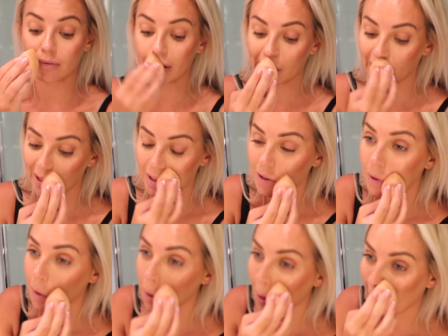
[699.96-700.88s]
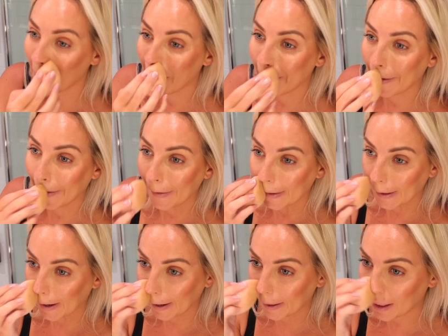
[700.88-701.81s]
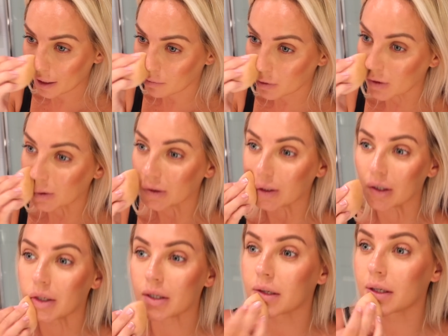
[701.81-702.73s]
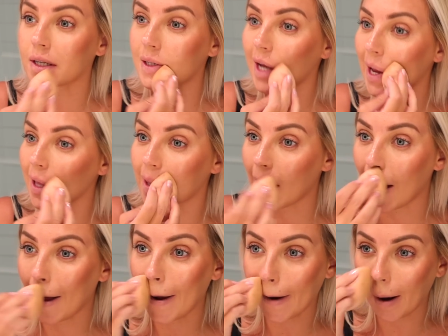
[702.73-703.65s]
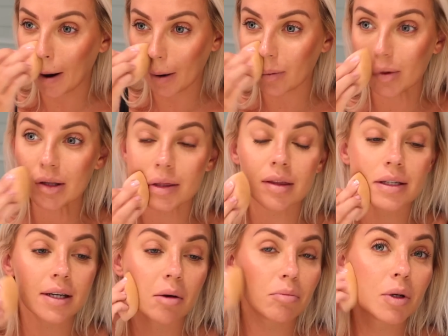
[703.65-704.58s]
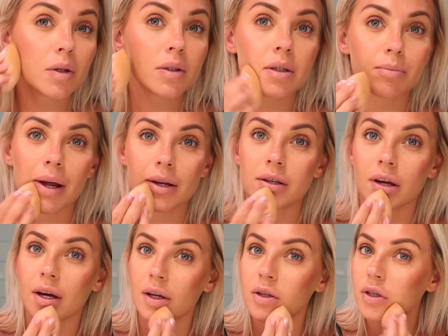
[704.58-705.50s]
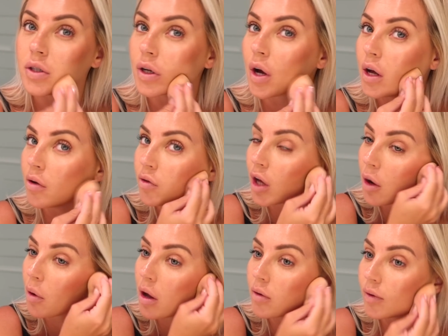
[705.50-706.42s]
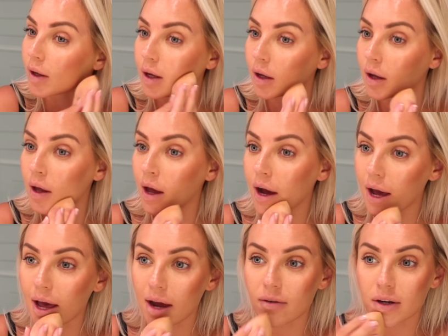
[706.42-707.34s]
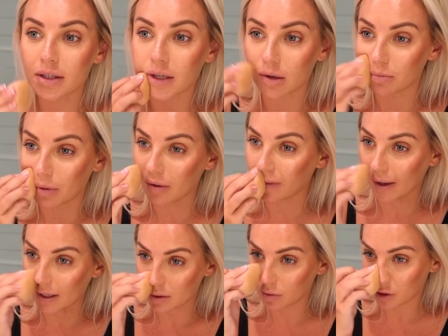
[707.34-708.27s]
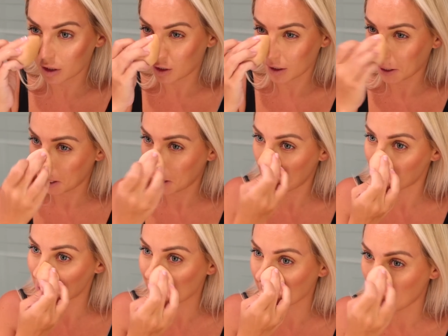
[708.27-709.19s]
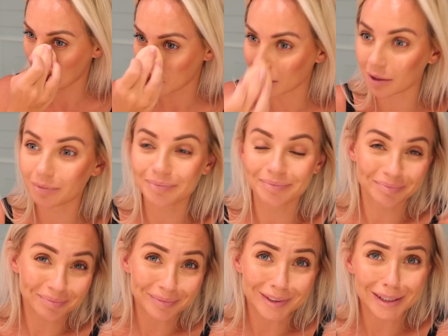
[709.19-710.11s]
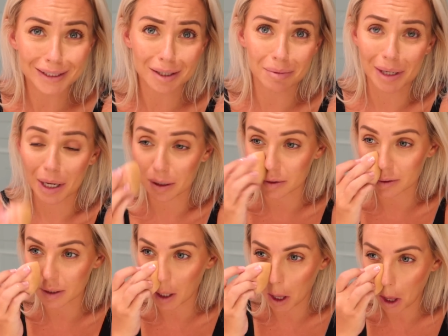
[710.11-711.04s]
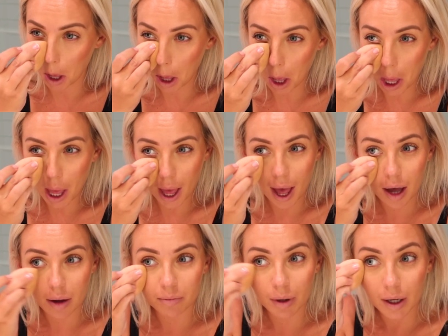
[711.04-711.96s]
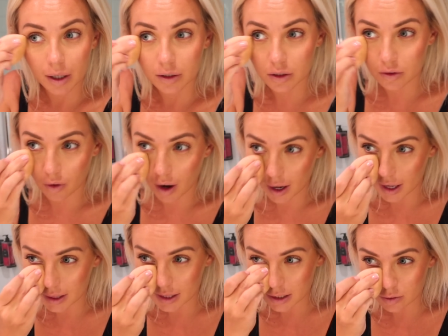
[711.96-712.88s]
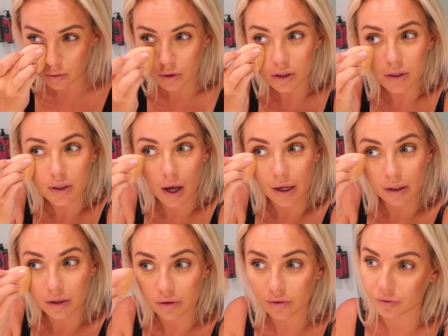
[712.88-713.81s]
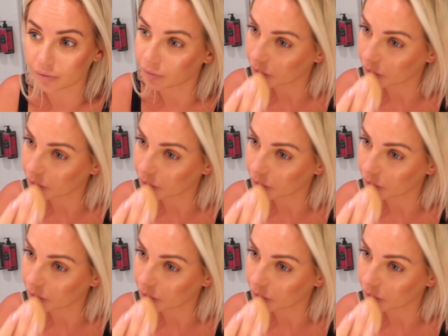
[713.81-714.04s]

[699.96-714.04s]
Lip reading: really good. And then I'm also just gonna take that with the damp beauty blender and just kind of go over areas of my face which are looking a little bit tired. So my nose and my under eye. And this will just kind of